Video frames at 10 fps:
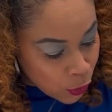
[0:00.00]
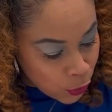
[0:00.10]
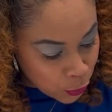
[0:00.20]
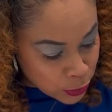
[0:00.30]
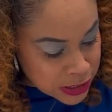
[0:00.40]

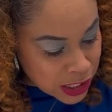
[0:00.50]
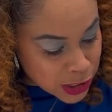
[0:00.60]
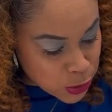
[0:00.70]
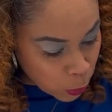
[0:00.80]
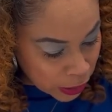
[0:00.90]
Whose
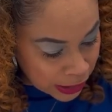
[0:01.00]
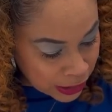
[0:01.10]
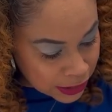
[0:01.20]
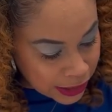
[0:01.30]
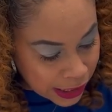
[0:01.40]

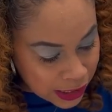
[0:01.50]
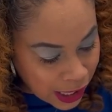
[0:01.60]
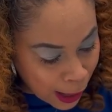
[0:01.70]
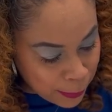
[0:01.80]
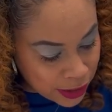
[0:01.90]
adorning, let it
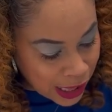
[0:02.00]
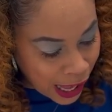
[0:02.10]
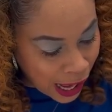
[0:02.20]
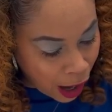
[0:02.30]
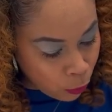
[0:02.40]
not be
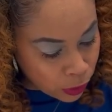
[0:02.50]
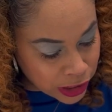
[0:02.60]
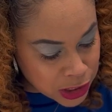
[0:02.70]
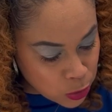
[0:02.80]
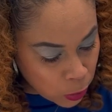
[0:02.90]
that outward
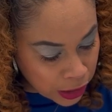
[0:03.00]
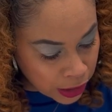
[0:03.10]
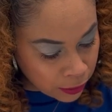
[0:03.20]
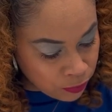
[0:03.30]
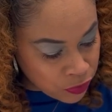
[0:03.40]

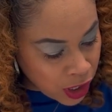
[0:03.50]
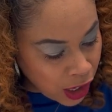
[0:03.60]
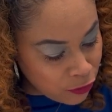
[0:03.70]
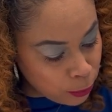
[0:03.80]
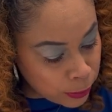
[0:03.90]
adorning
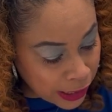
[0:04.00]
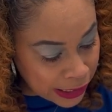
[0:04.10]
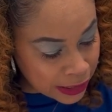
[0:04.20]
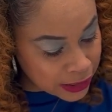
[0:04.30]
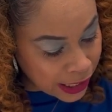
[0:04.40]
of
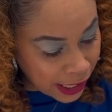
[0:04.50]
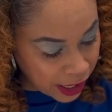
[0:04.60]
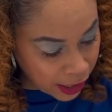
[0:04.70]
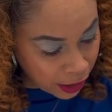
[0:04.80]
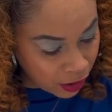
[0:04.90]
plaiting the
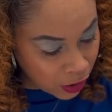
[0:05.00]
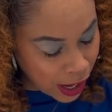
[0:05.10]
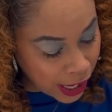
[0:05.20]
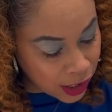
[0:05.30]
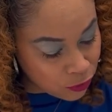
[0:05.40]
hair
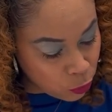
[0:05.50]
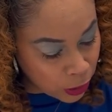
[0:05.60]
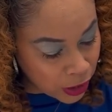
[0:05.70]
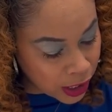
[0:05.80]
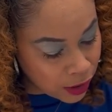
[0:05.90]
and of
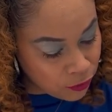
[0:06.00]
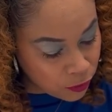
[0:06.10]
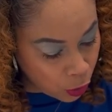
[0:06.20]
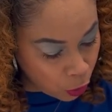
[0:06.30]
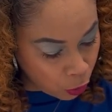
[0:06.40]
wearing of
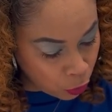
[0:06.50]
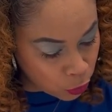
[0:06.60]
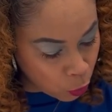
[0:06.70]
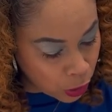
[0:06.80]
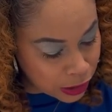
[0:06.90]
gold,
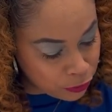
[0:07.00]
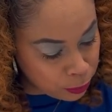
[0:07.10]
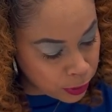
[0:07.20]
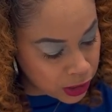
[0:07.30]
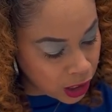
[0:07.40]
or of
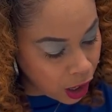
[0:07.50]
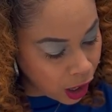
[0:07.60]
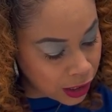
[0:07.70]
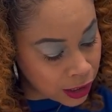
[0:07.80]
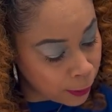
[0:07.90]
putting
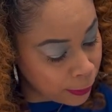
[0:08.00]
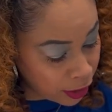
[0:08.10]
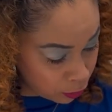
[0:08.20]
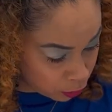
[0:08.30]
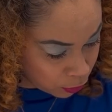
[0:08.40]
on an
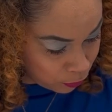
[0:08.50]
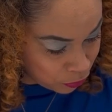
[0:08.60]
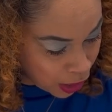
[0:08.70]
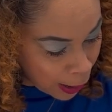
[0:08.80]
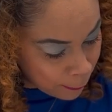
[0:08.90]
apparel,
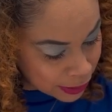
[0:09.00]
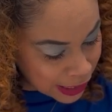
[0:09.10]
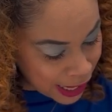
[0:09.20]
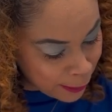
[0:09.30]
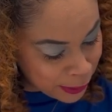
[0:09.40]
but
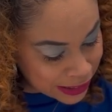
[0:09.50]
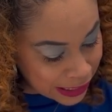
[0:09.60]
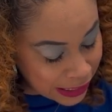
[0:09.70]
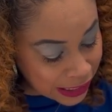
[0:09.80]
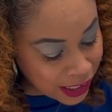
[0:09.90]
let it be
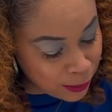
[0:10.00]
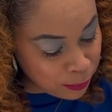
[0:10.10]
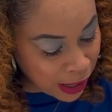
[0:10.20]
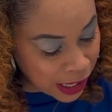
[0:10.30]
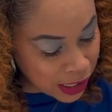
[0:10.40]
the hidden
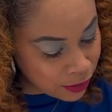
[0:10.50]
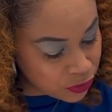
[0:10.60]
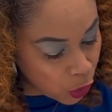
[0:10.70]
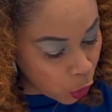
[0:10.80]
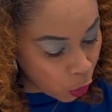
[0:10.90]
man of
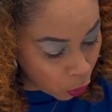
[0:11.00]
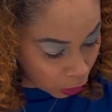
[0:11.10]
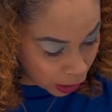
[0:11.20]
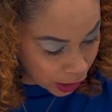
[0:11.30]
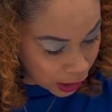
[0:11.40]
the
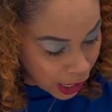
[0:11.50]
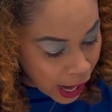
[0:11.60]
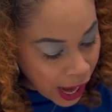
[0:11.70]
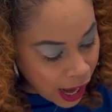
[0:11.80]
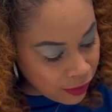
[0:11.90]
heart,
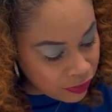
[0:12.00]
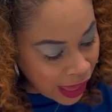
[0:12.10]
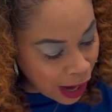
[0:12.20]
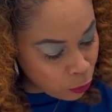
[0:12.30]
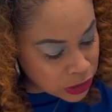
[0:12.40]
and
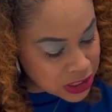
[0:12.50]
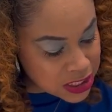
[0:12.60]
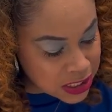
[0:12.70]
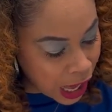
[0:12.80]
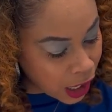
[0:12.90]
that which
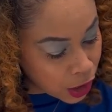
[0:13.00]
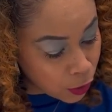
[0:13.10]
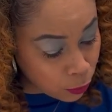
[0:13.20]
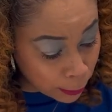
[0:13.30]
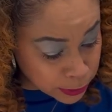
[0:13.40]
is not
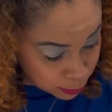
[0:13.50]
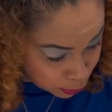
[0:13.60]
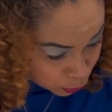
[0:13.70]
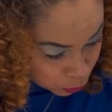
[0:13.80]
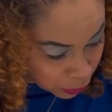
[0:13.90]

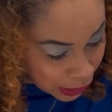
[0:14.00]
corruptible,